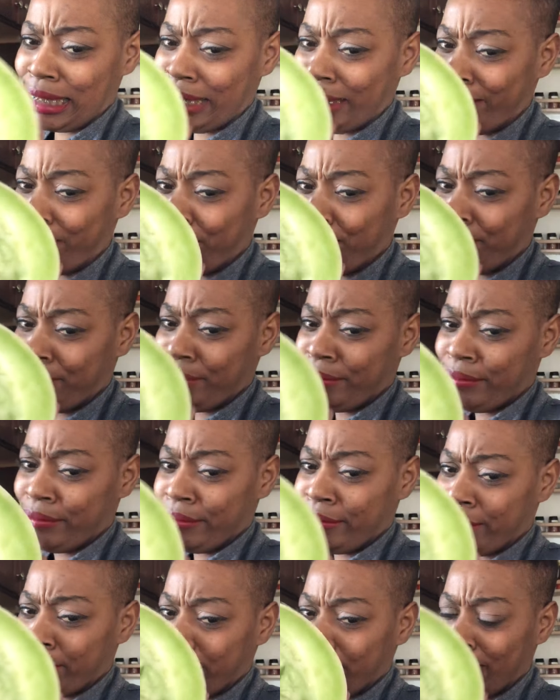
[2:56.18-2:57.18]
So
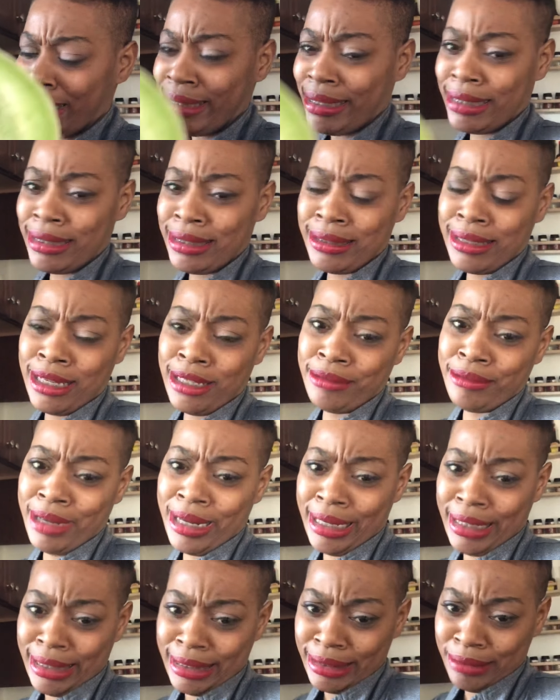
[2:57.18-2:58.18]
it is not
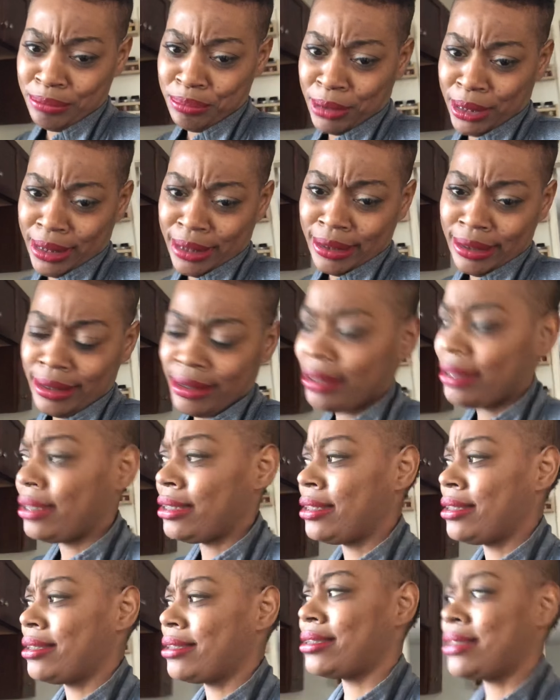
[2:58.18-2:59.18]
ripe.
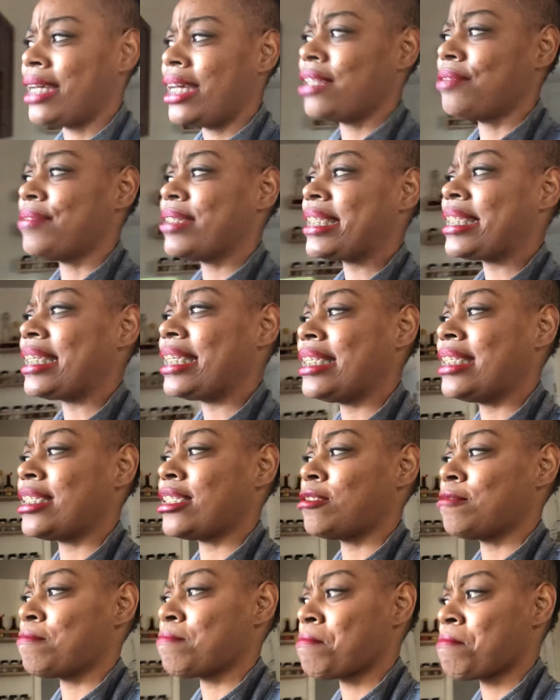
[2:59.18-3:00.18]
It's not even
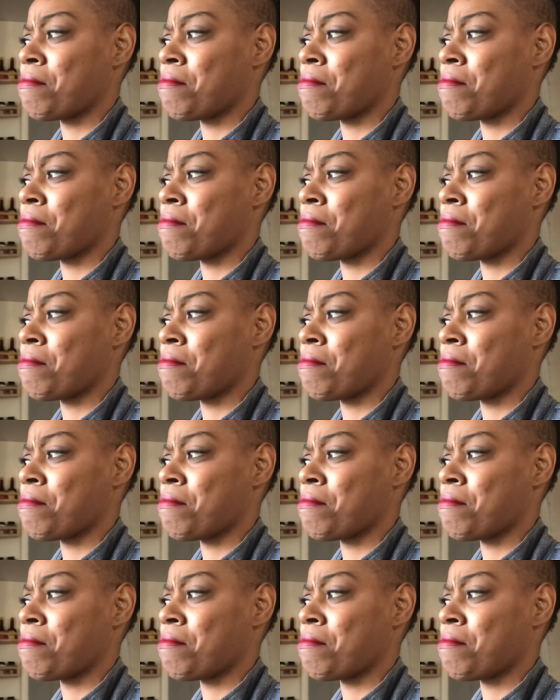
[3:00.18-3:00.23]
seasoned.